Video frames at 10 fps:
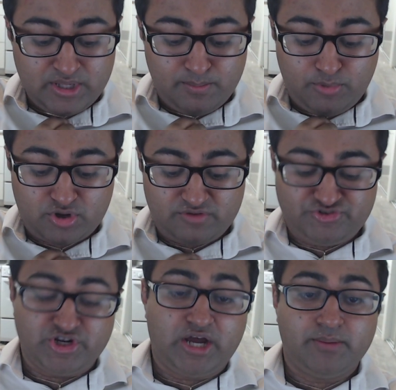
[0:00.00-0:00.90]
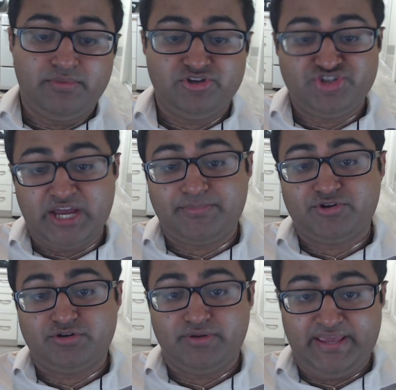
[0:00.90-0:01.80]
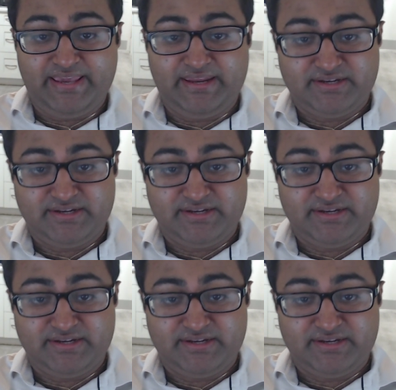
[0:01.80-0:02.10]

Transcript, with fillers: book of Job, chapter 8.